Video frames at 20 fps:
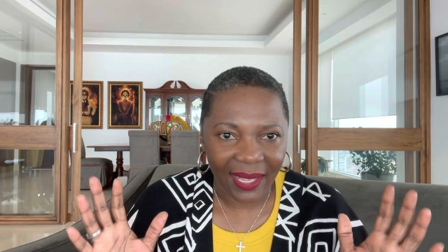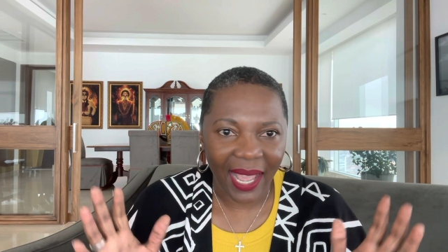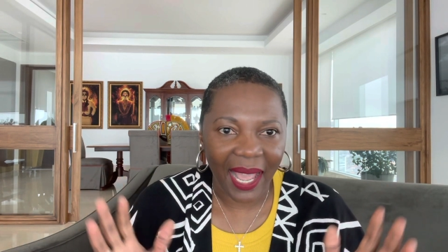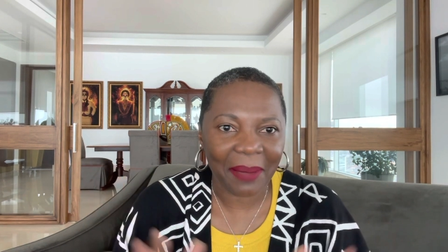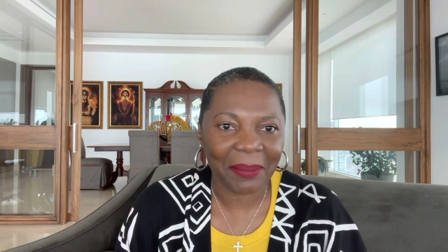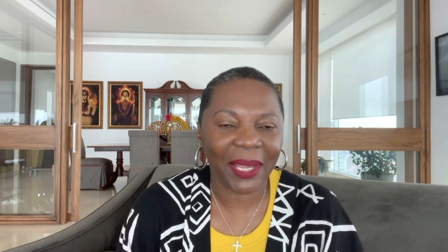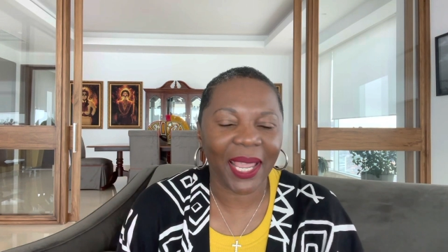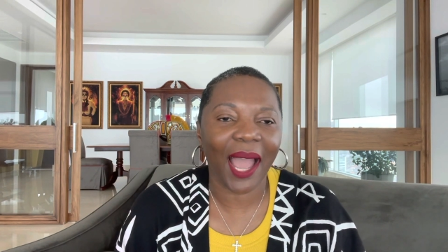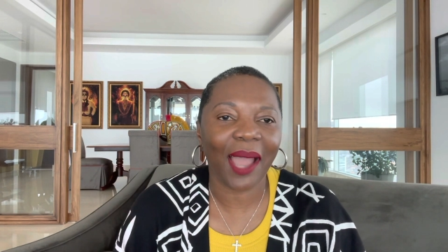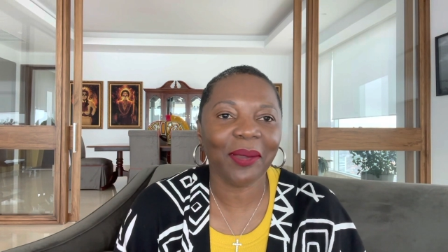I
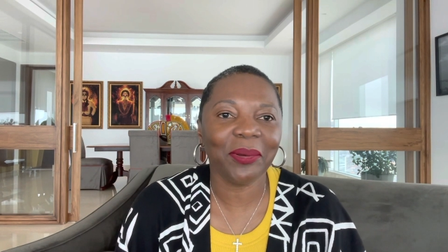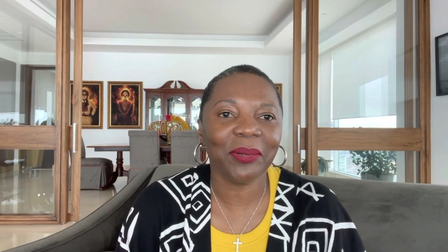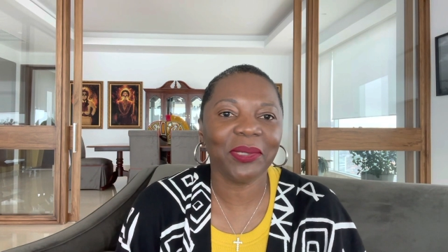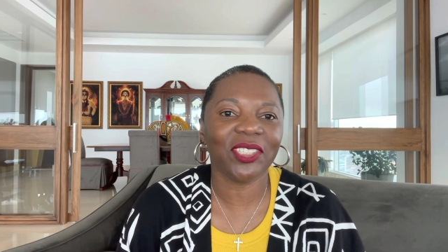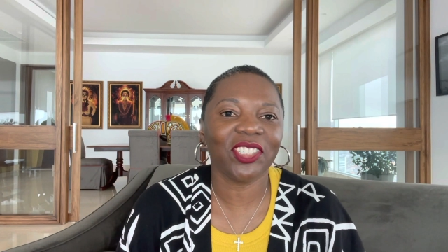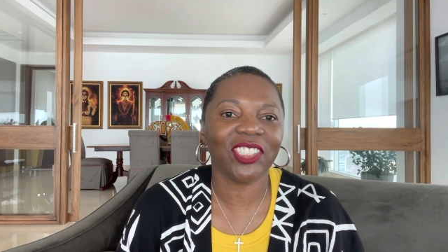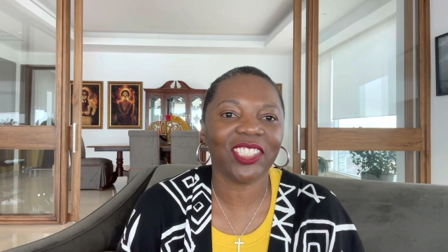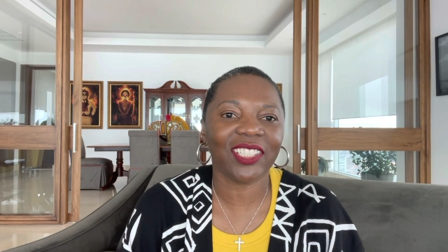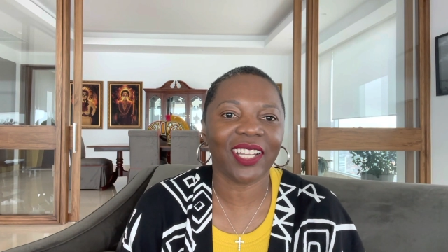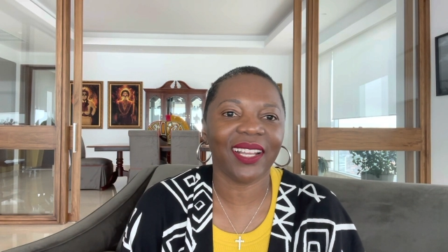mean, I
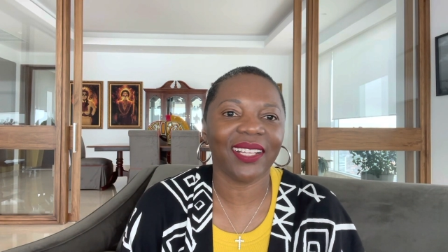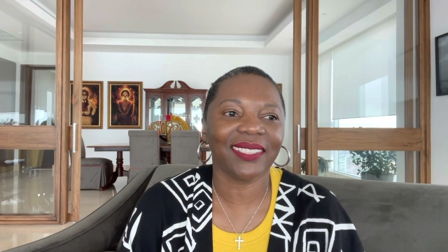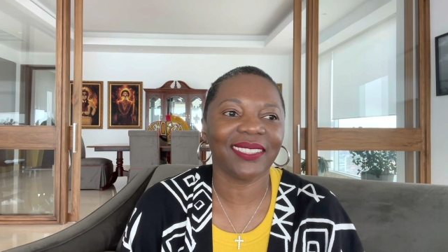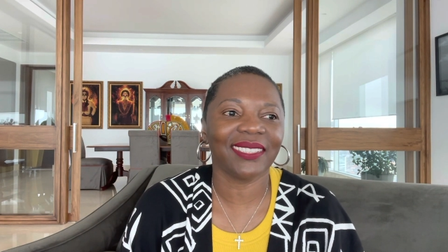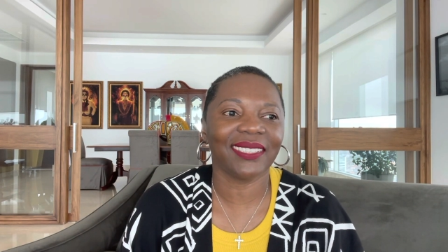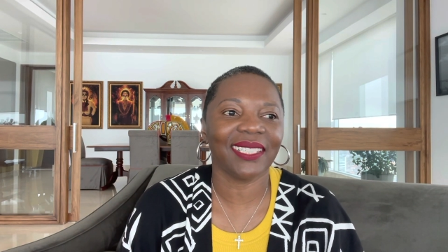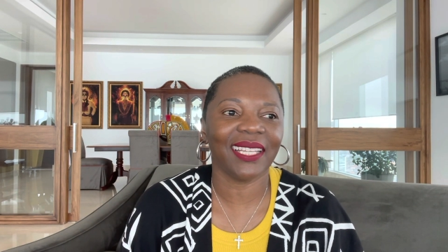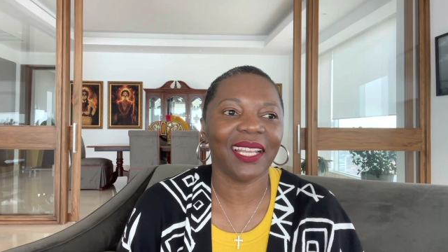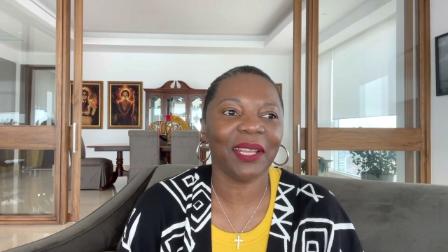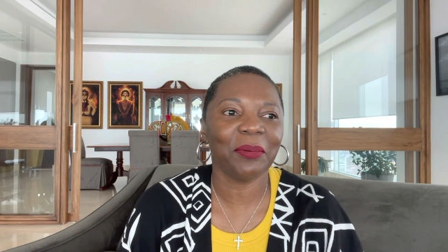was
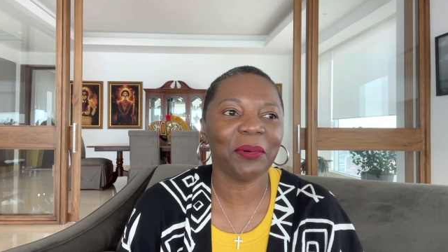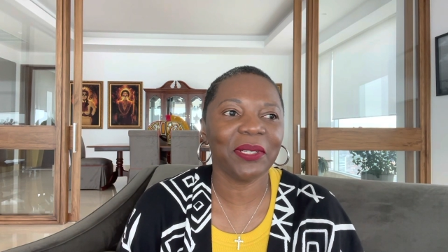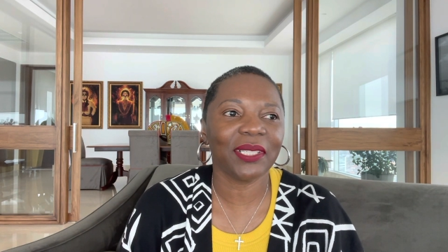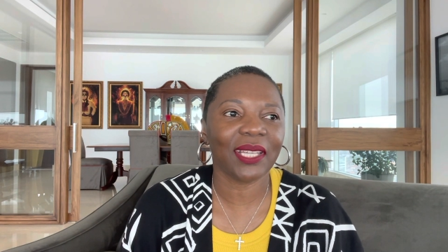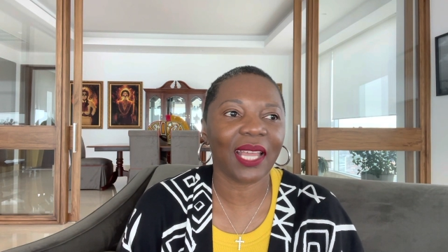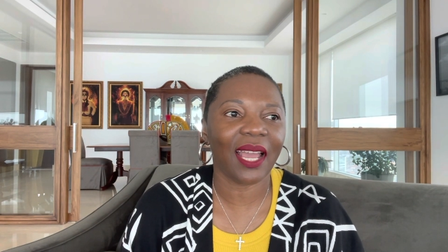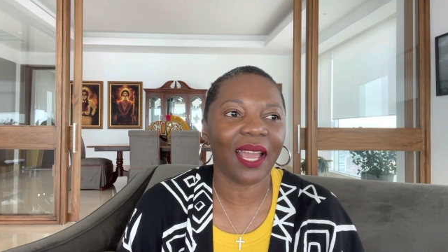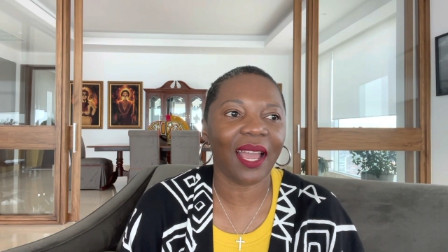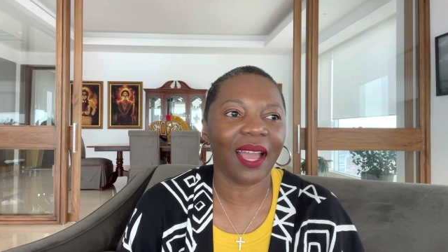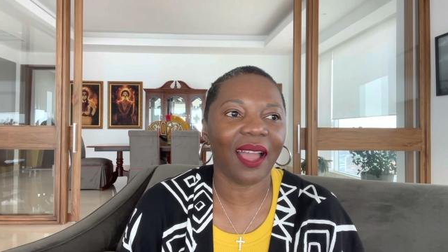just,
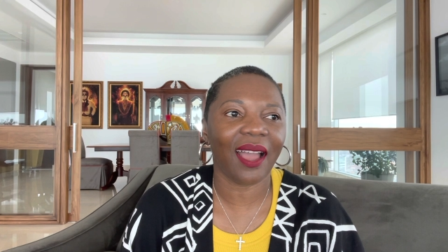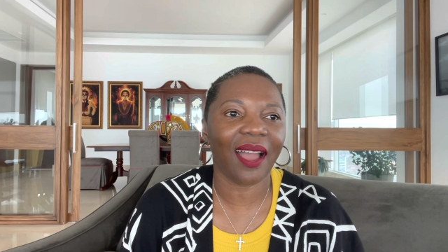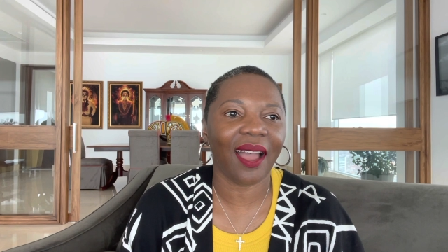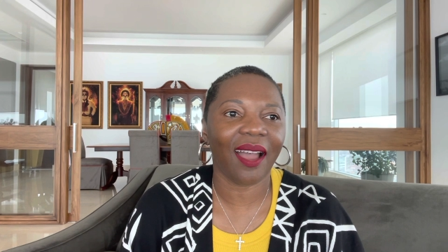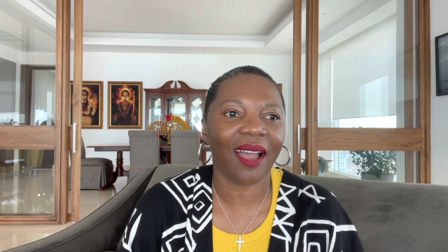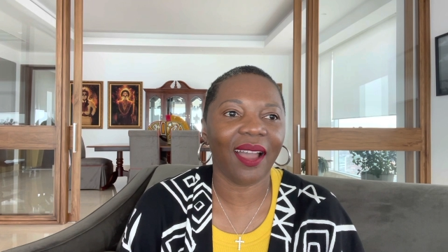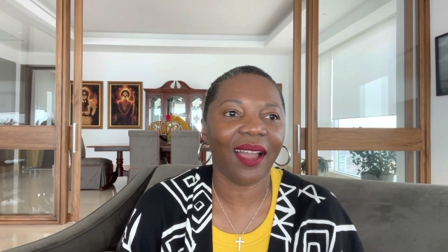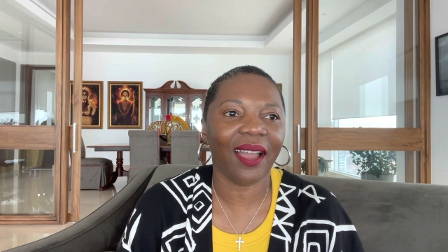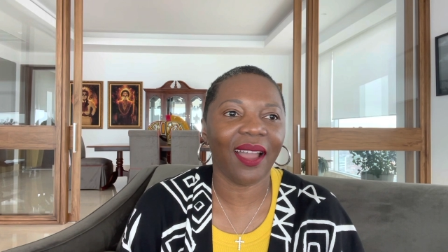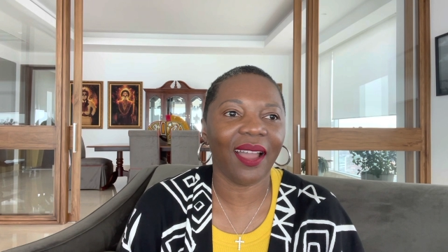
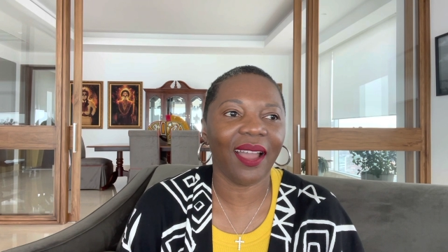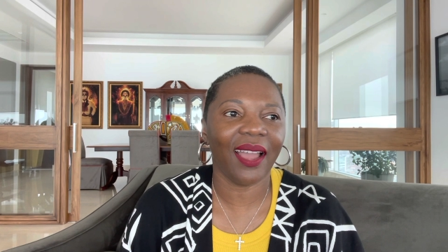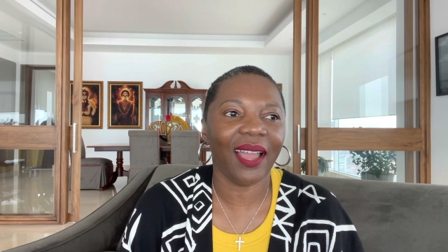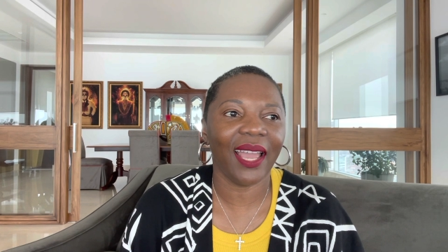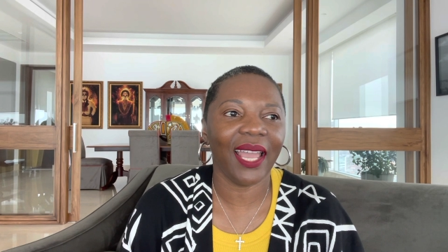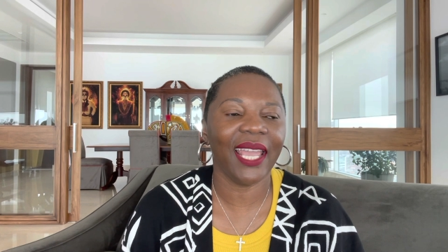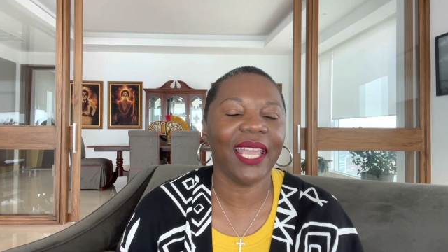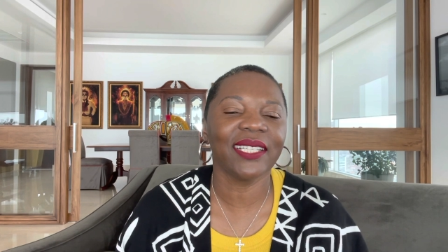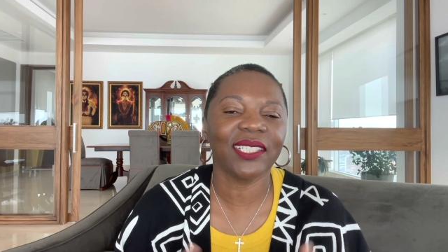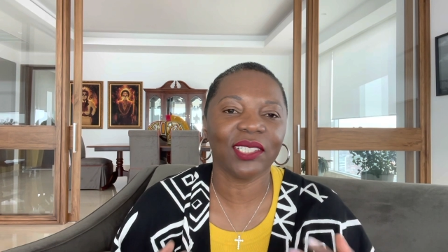
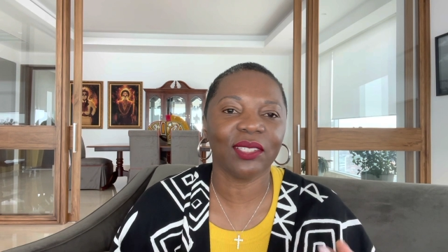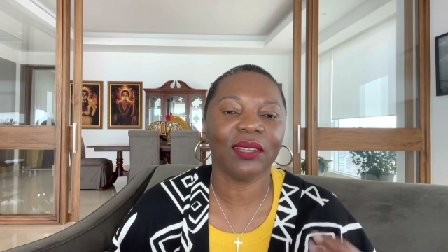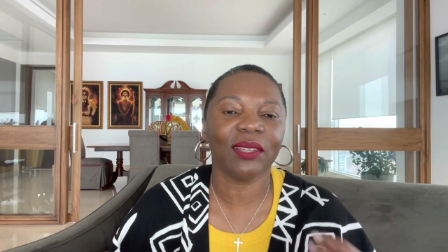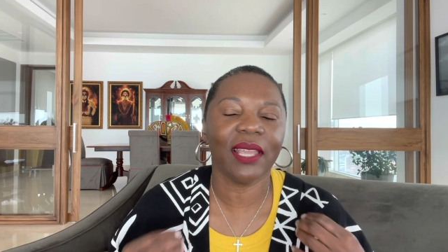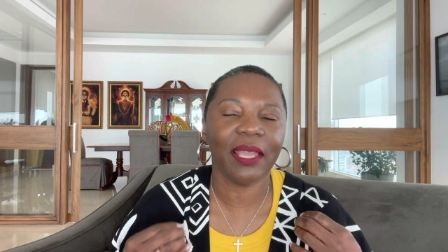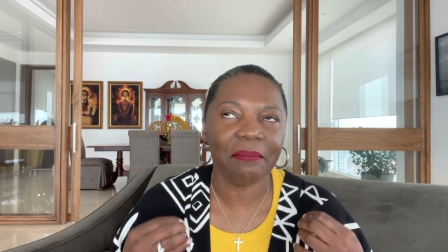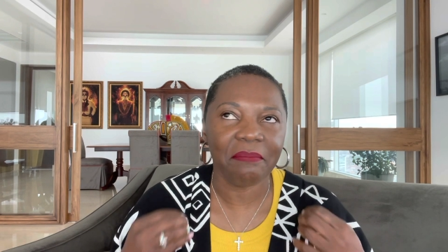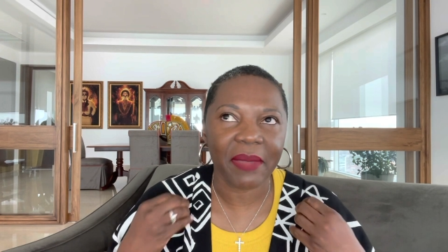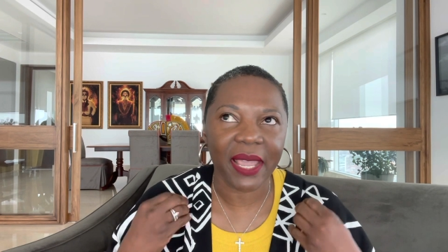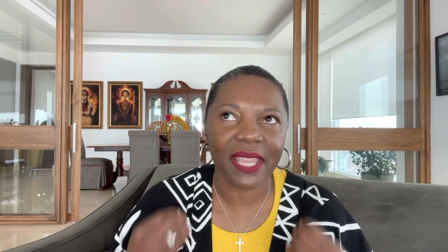
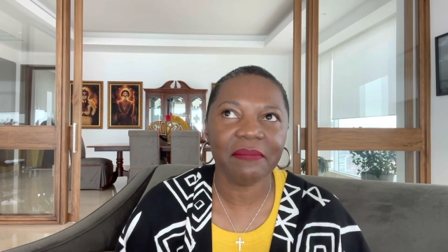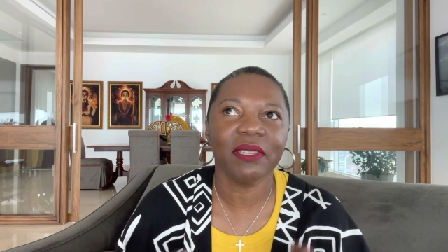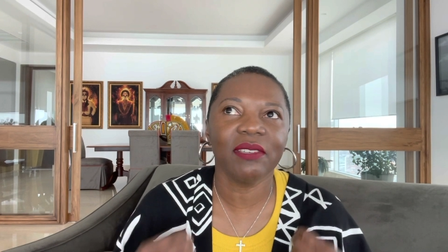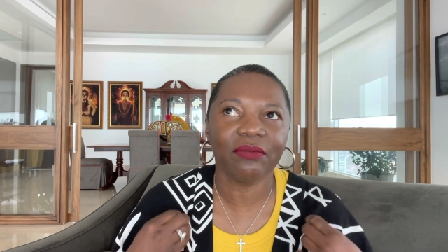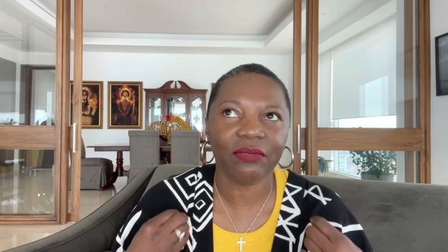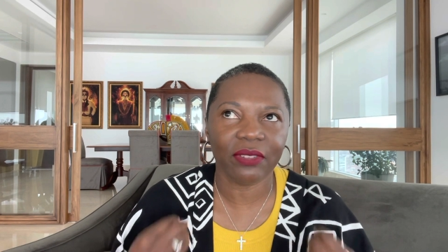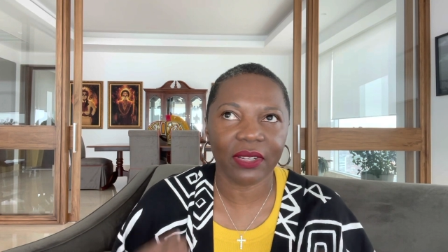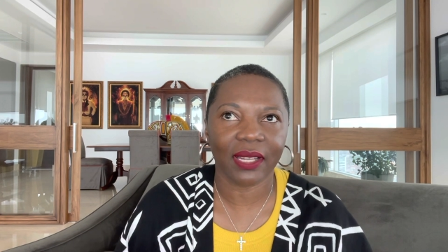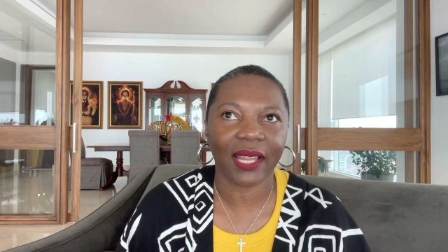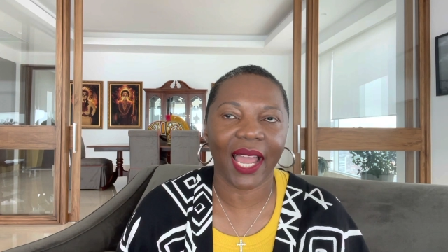it made me
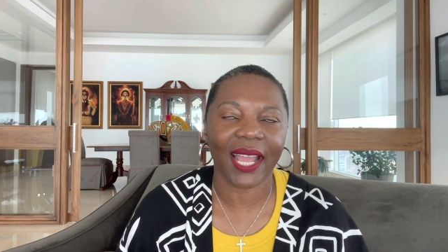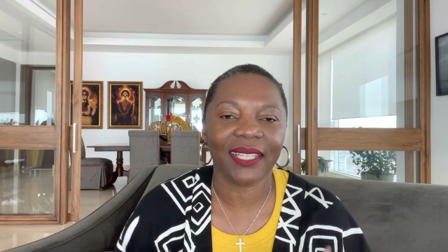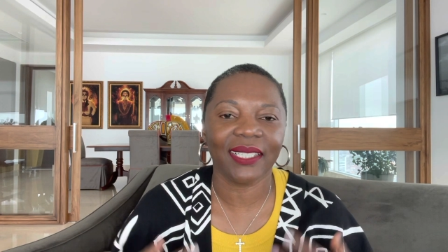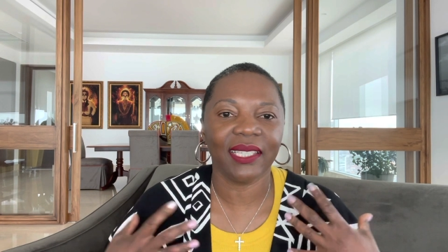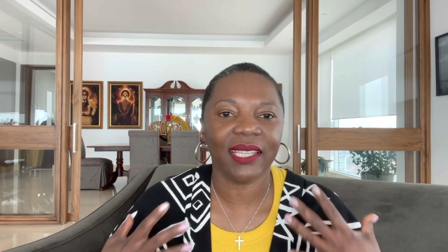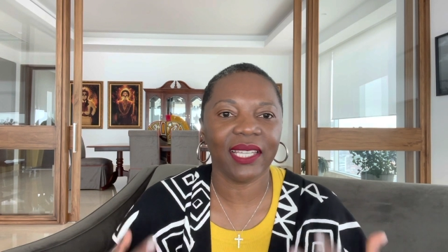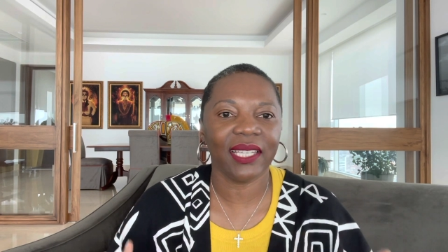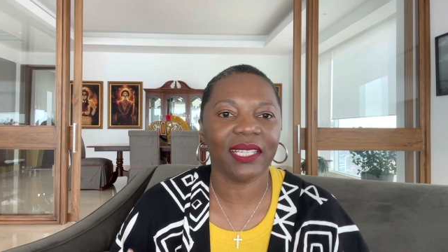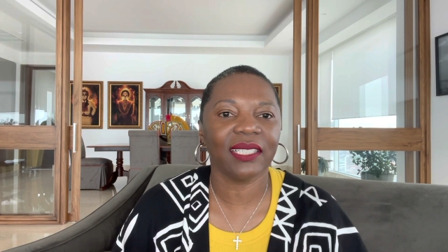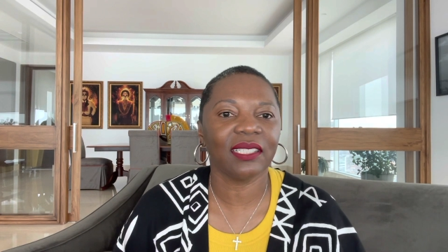realize
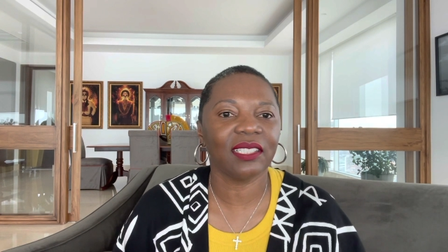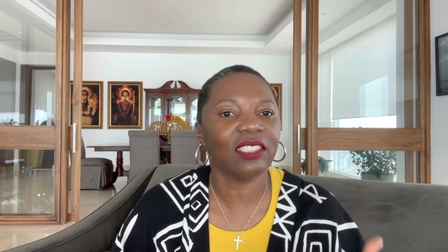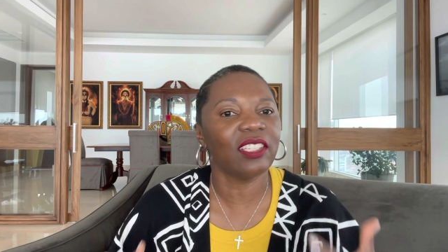this,